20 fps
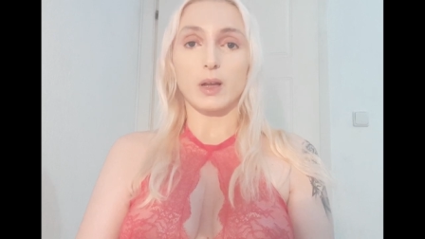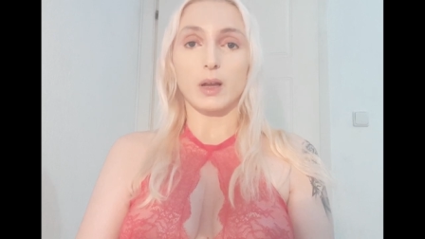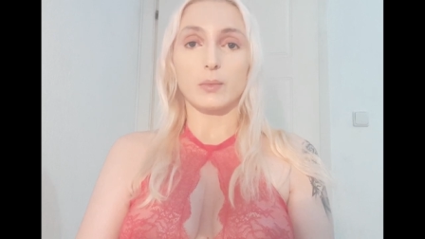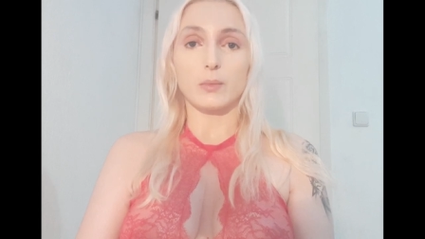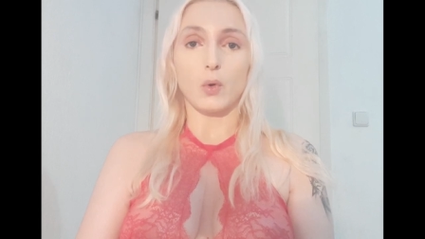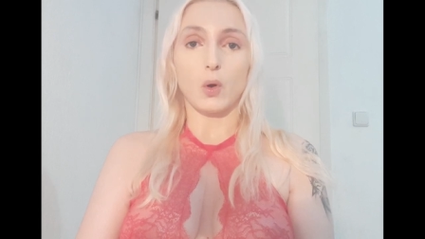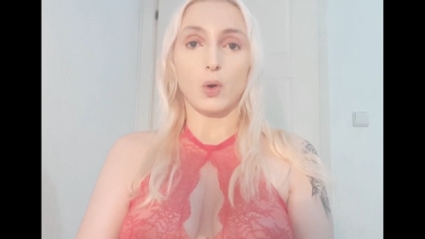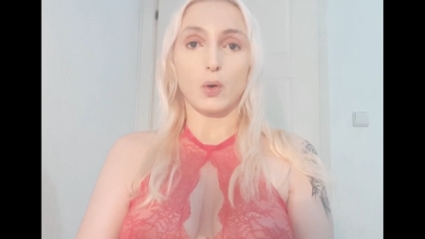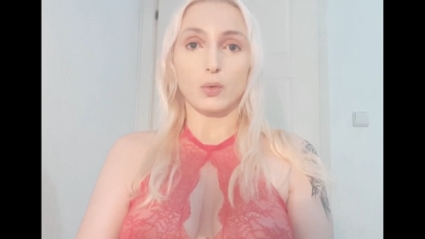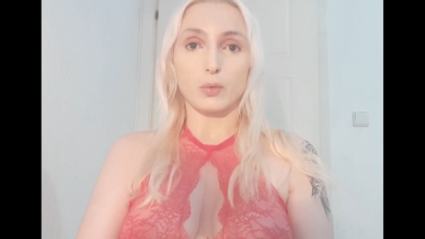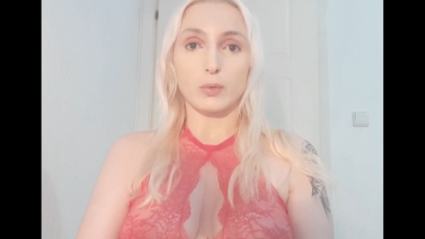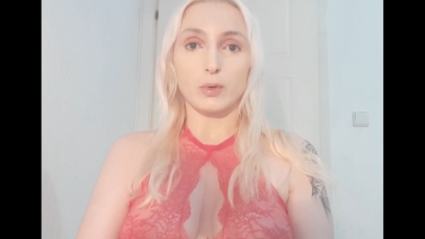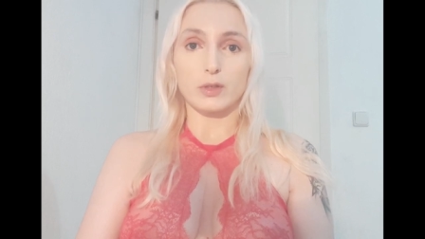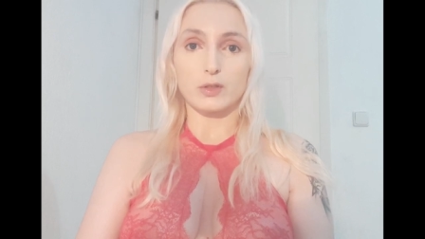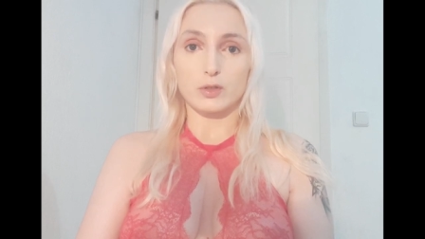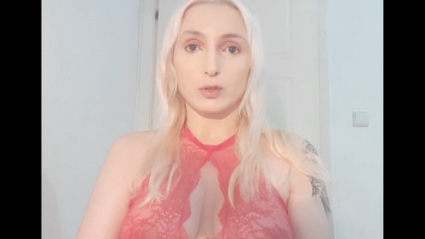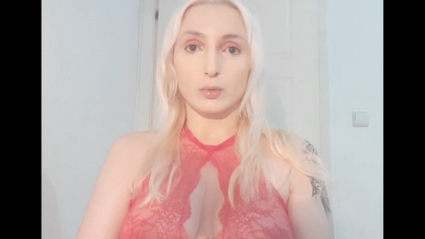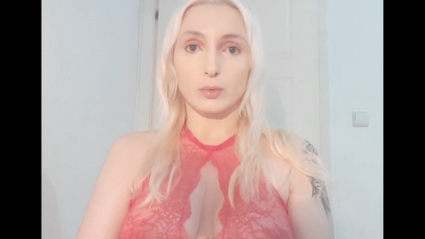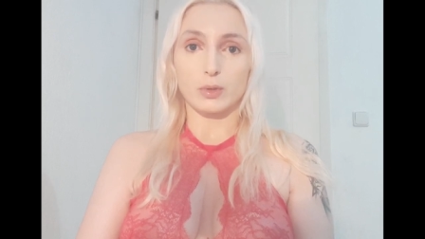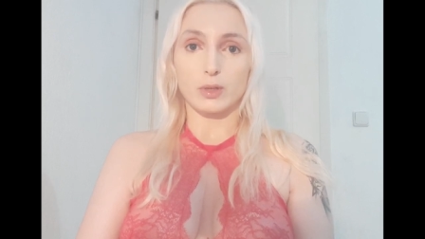I'm
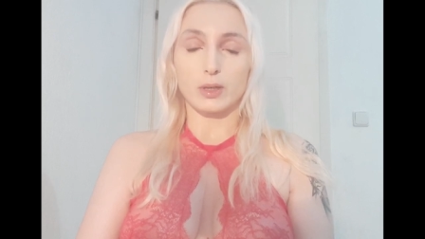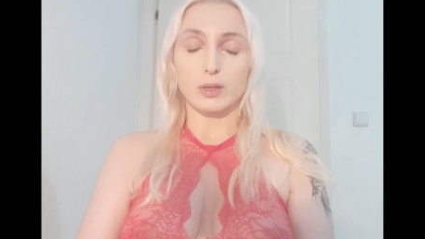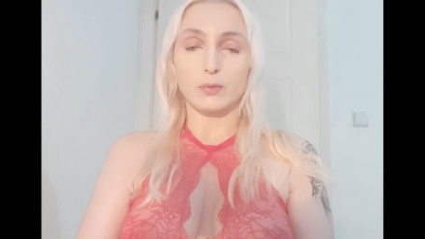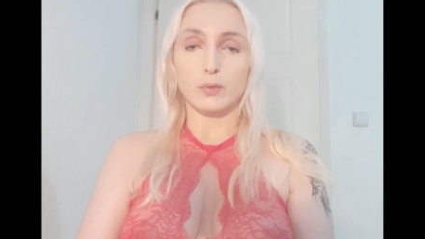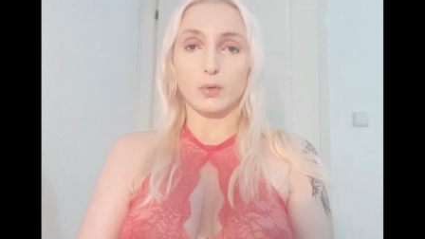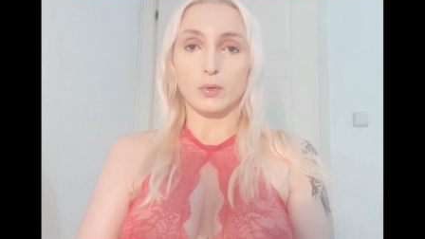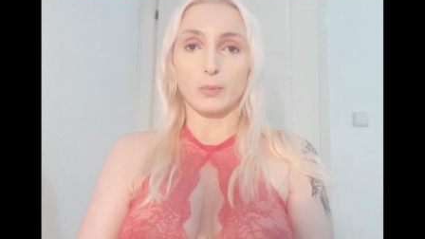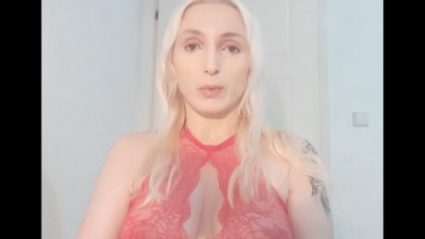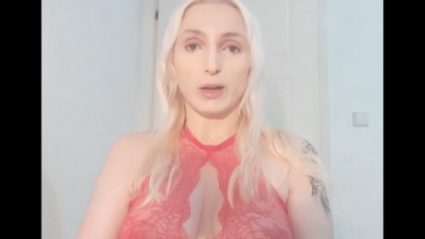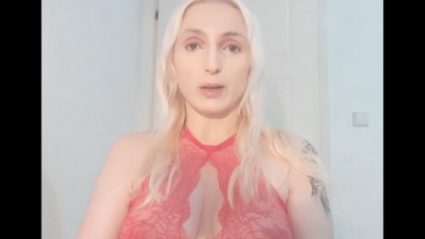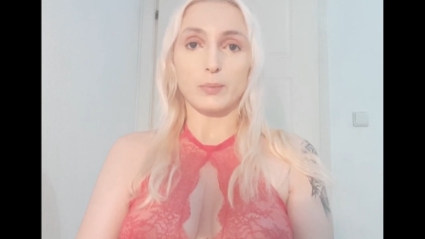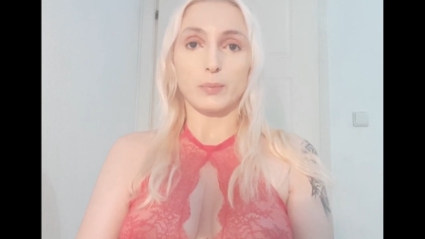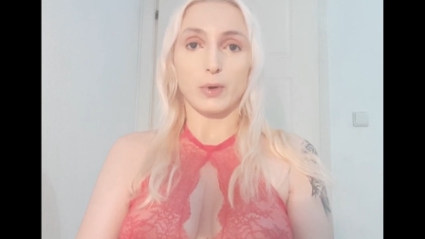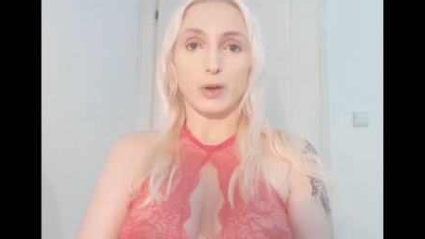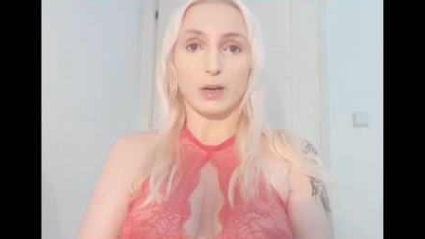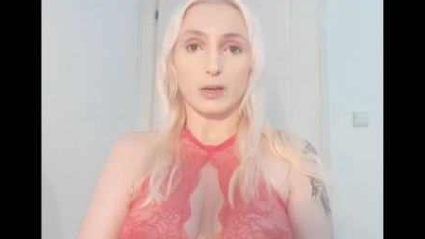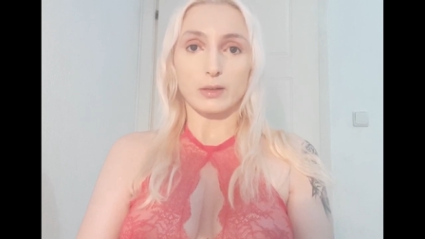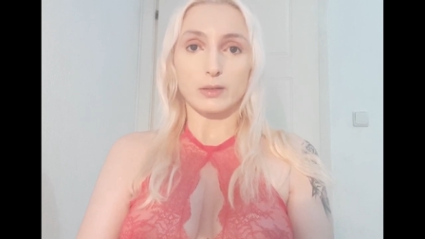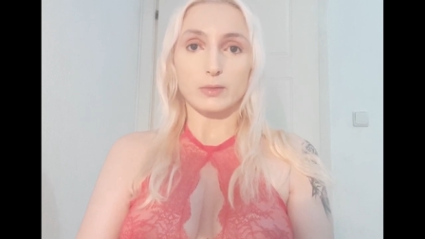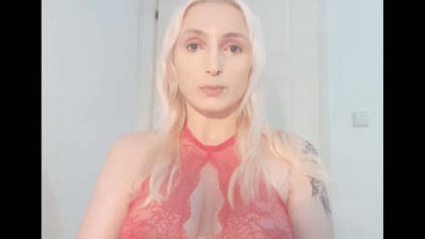always looking for my
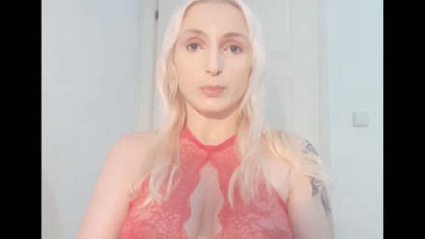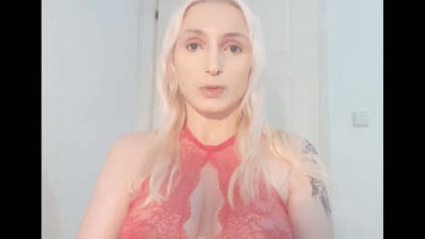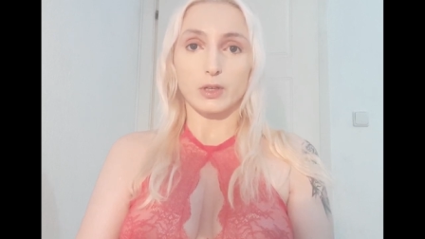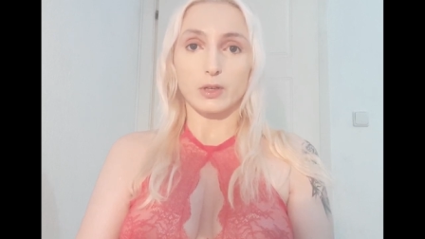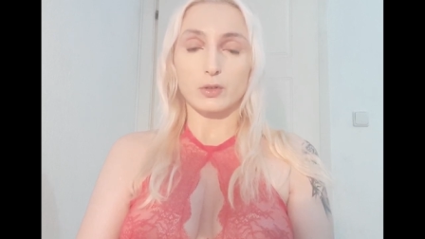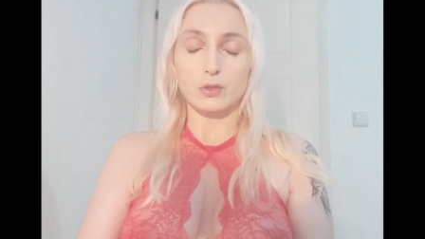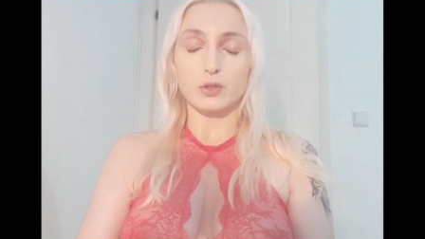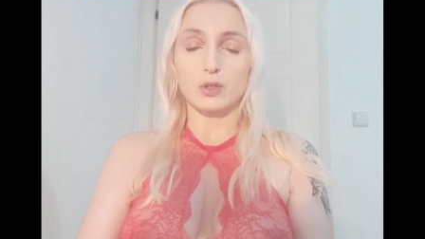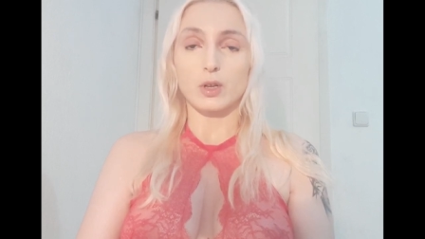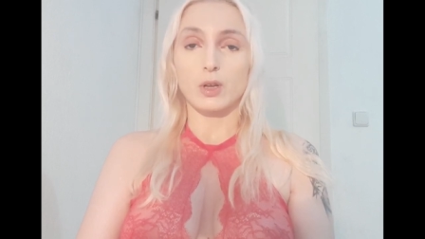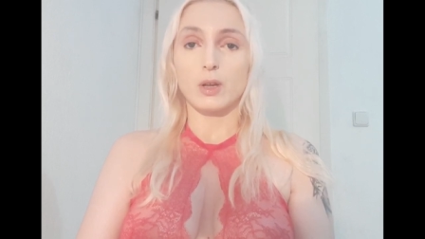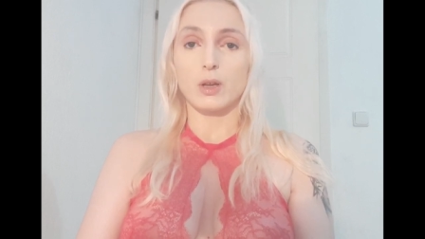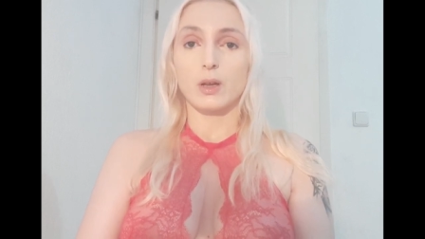part because